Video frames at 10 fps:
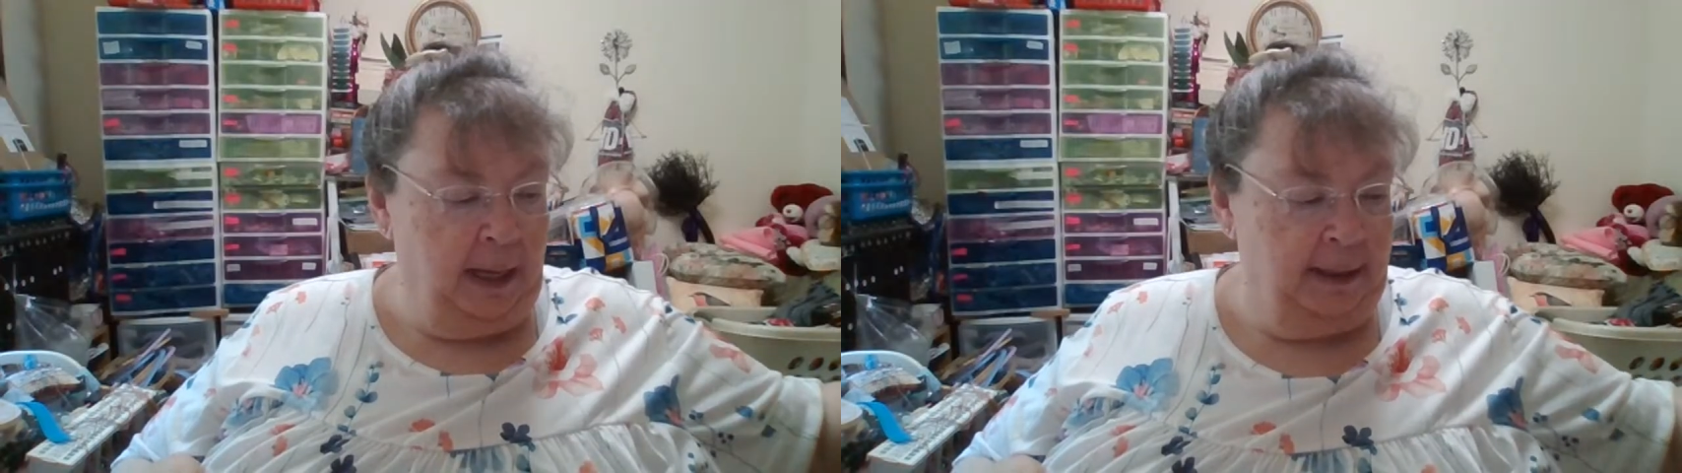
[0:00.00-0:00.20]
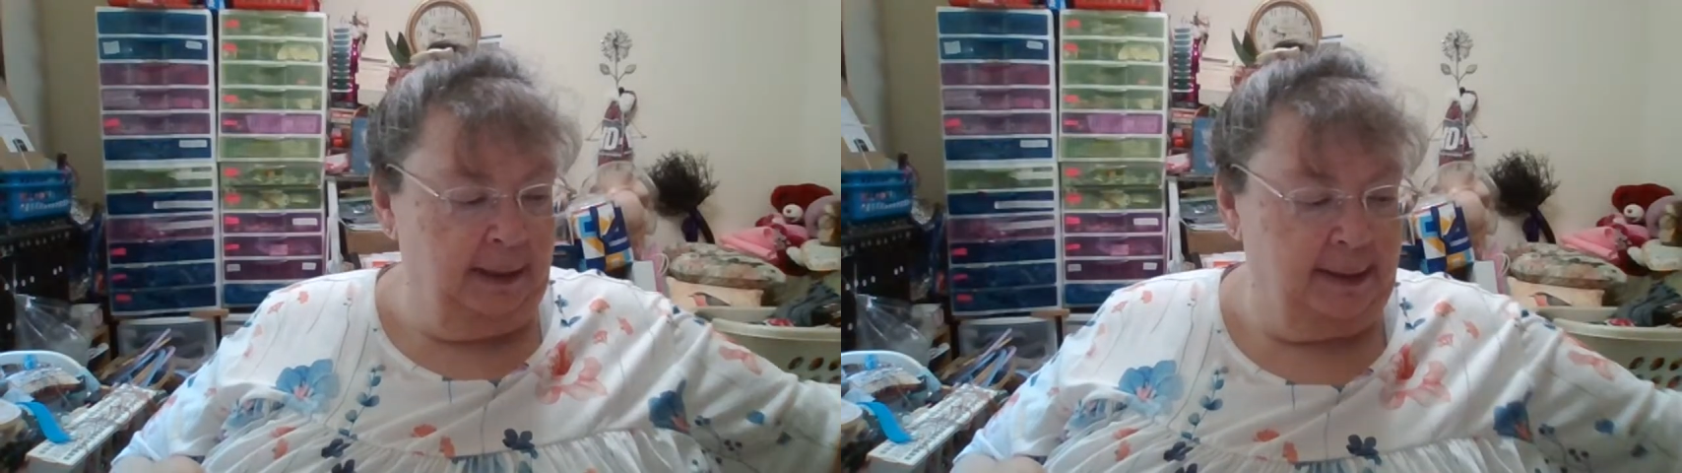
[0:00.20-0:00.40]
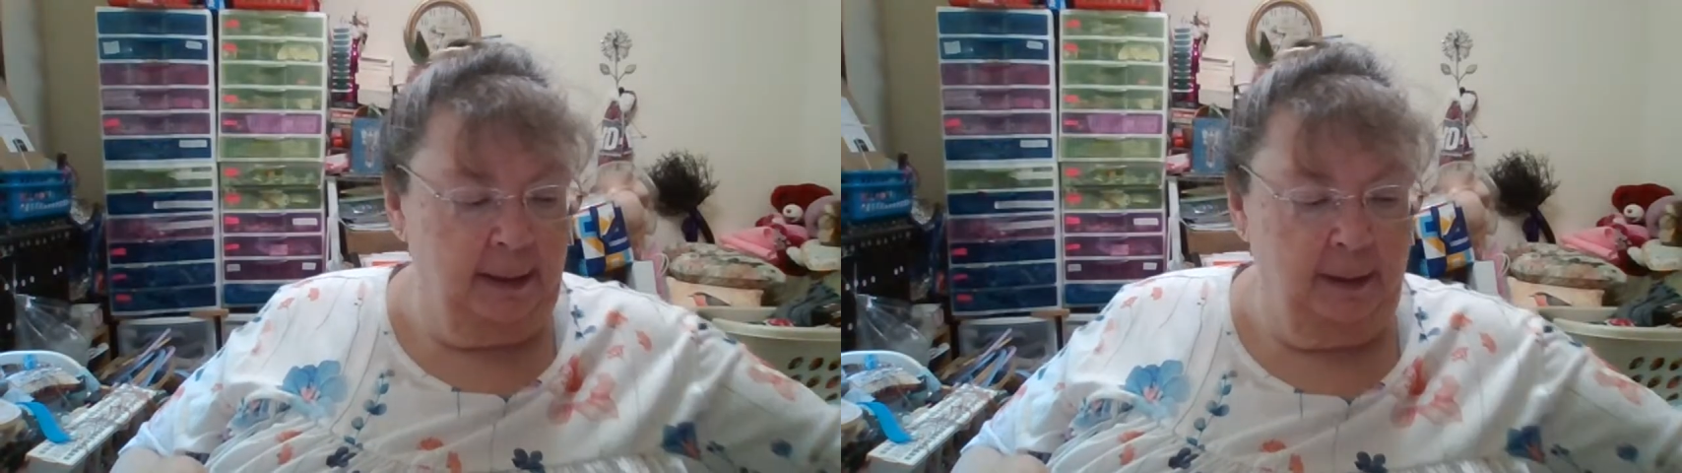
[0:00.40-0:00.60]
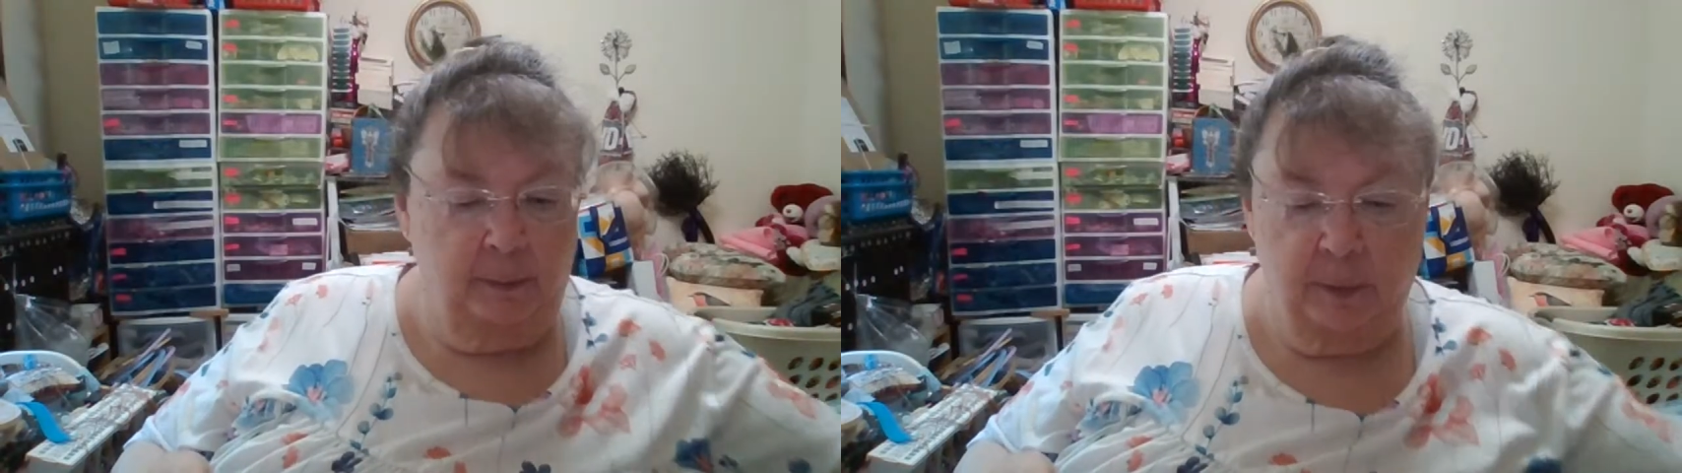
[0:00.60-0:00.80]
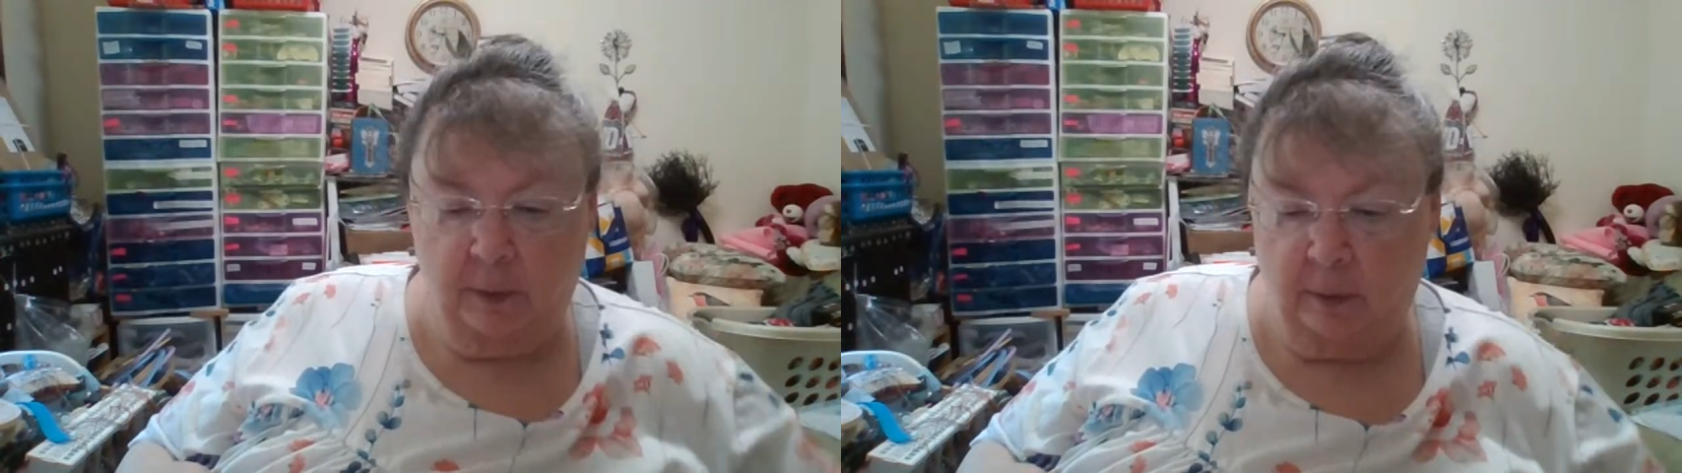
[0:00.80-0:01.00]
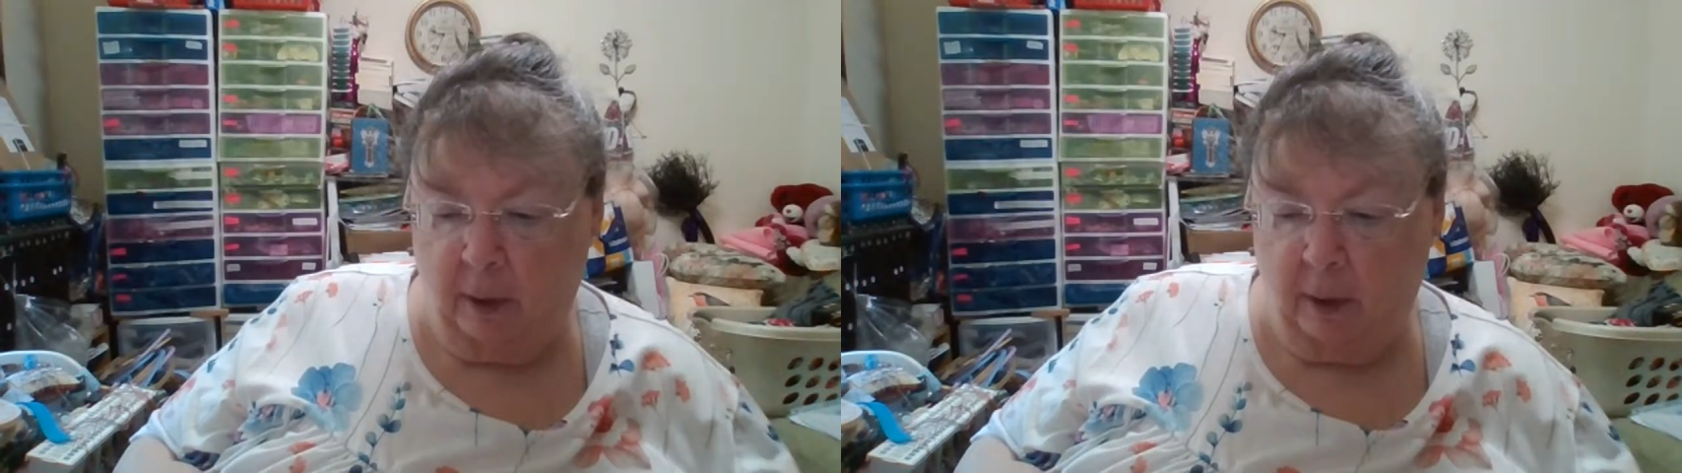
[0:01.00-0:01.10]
it seems,